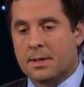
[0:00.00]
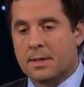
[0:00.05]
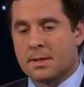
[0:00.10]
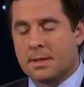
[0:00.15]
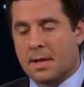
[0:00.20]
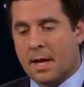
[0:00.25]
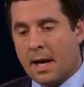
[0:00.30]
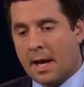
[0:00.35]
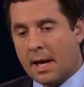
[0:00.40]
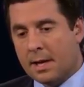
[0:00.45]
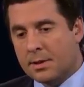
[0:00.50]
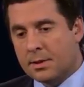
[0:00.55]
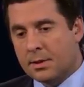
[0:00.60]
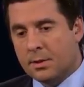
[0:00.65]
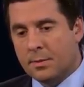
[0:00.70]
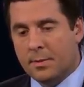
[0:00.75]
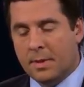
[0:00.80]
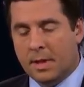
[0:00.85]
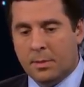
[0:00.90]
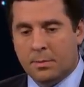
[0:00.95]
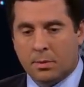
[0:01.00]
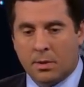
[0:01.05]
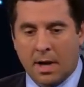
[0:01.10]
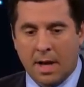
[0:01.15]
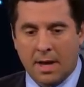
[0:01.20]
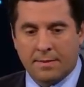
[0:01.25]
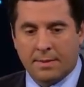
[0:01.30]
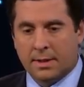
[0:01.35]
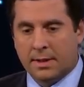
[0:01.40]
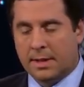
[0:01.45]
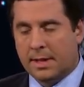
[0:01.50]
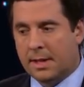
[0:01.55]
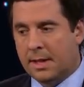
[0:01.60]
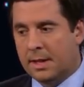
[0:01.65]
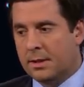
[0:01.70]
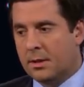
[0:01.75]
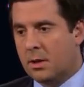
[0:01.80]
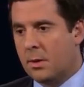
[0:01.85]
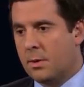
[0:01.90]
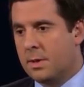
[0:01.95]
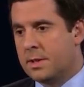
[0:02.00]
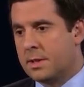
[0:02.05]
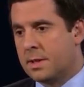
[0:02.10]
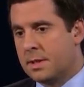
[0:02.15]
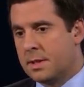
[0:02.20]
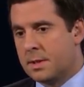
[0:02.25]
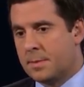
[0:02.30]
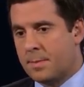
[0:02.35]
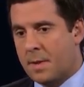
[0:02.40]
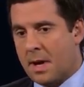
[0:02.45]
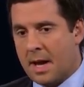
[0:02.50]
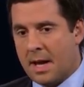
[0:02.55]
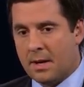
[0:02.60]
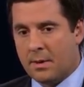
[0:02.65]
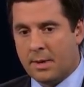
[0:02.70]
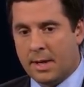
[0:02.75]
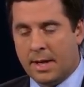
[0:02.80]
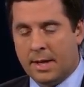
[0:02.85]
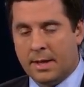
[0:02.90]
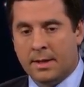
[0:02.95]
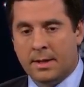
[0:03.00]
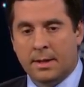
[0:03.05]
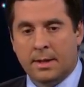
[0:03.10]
It's guys who meet privately. They're always conspiring.